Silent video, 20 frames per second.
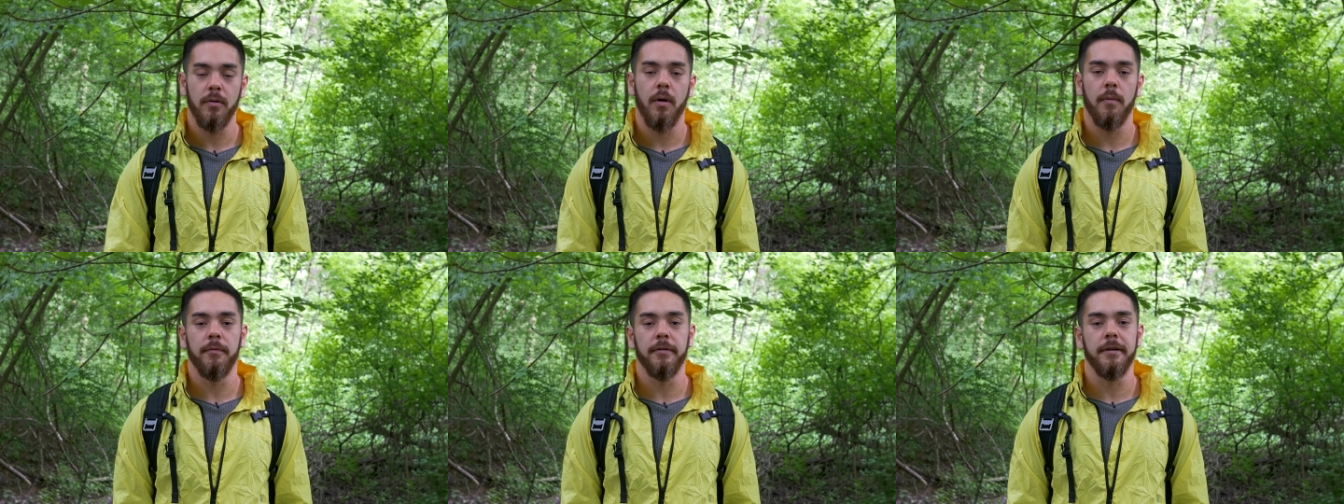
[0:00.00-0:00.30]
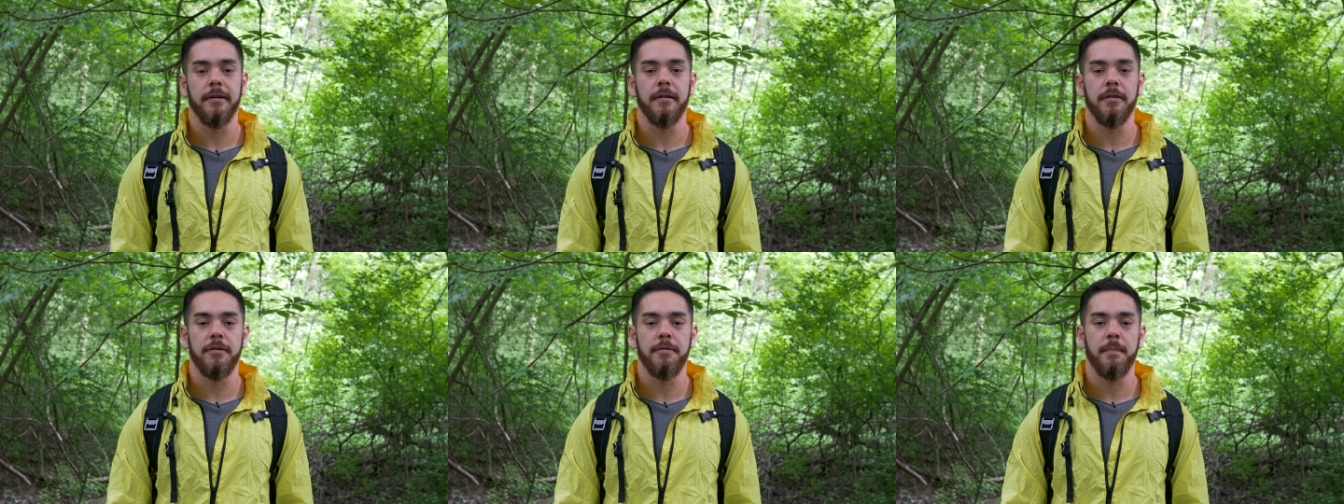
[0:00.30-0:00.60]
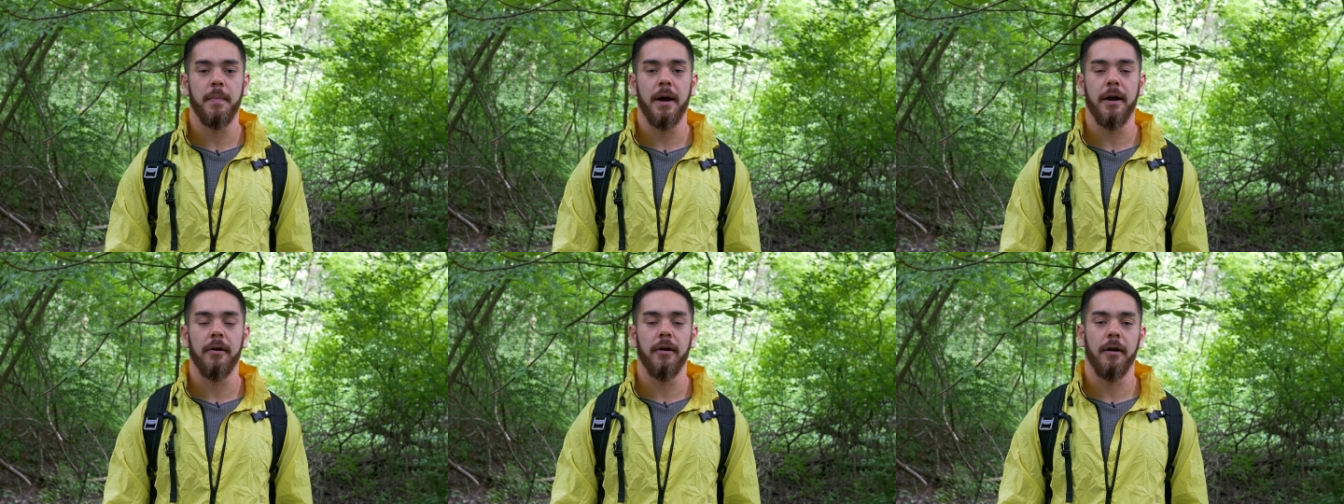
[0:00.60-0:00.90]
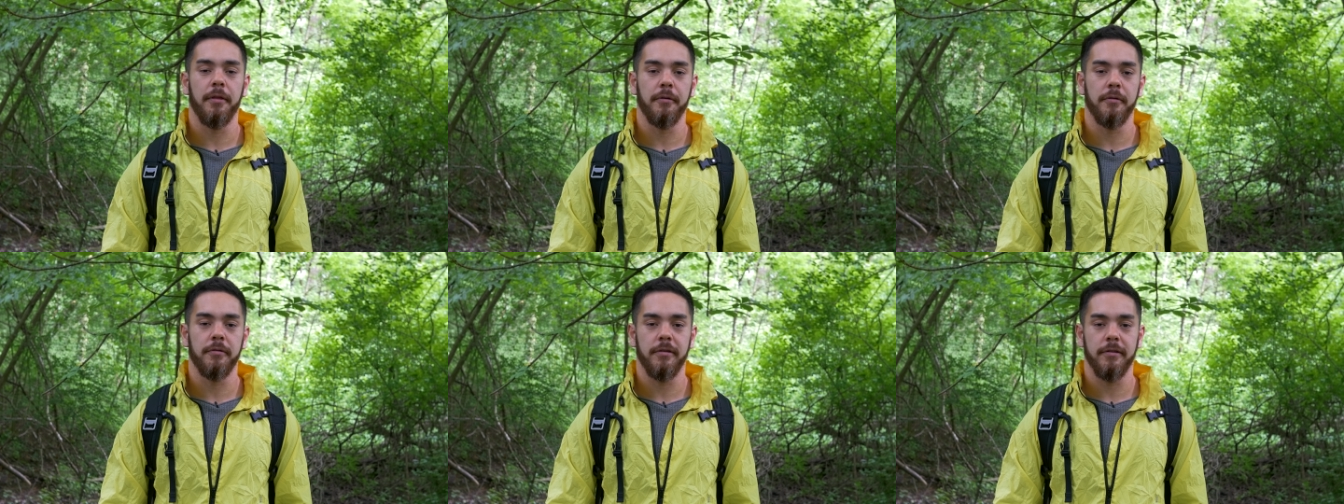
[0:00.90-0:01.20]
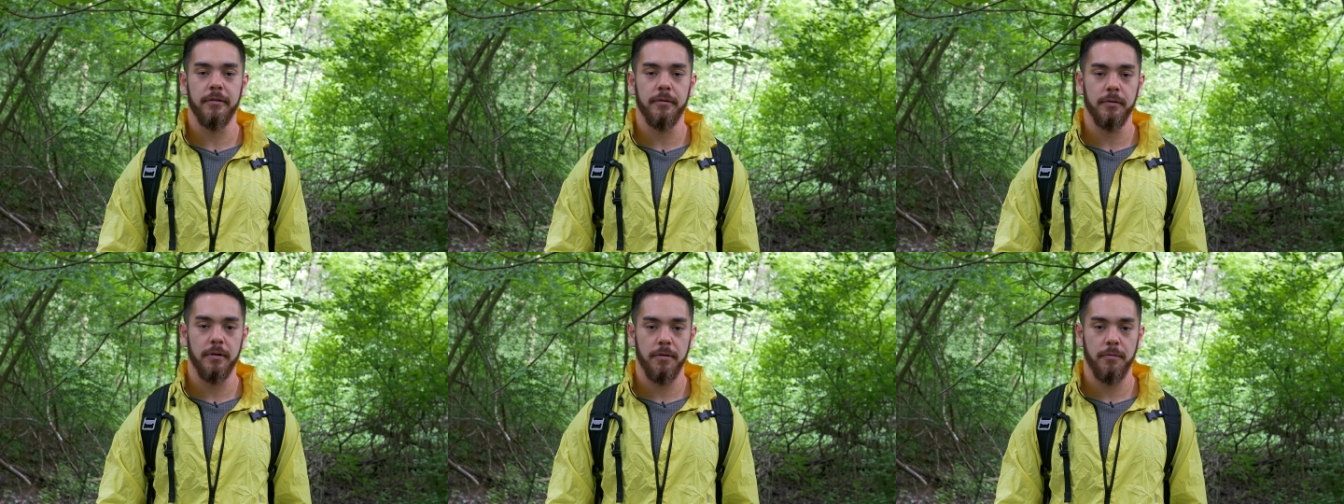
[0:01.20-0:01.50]
Hopefully inspire others
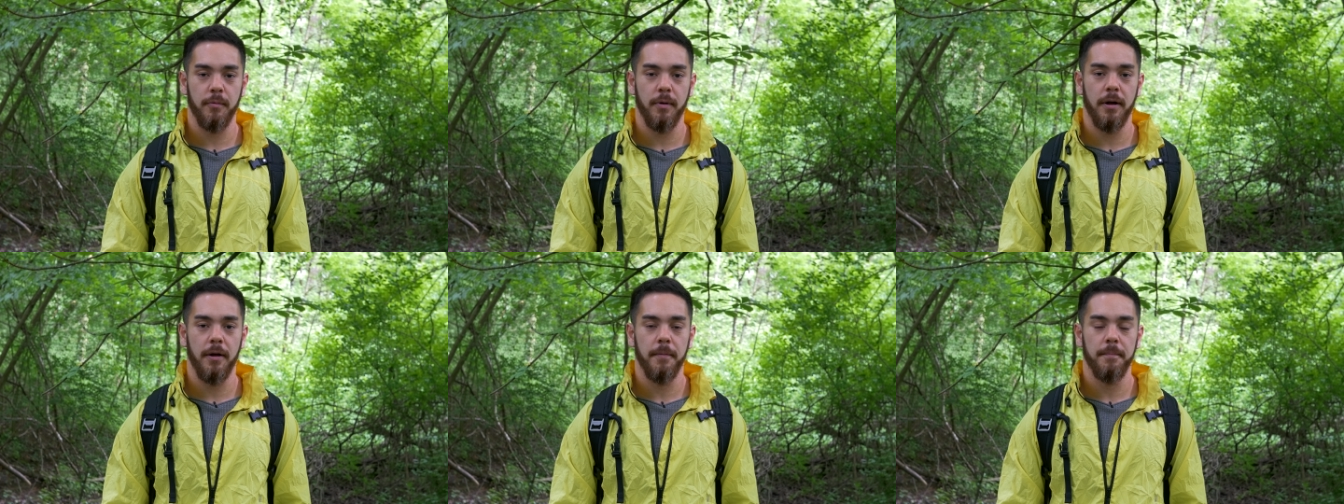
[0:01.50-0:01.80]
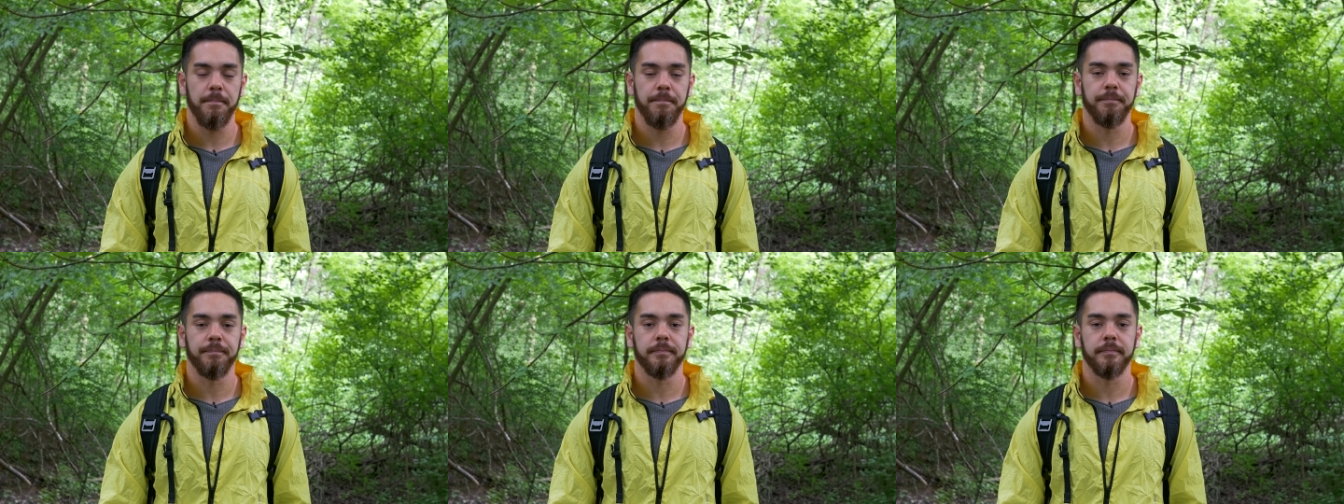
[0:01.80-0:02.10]
to do it as well.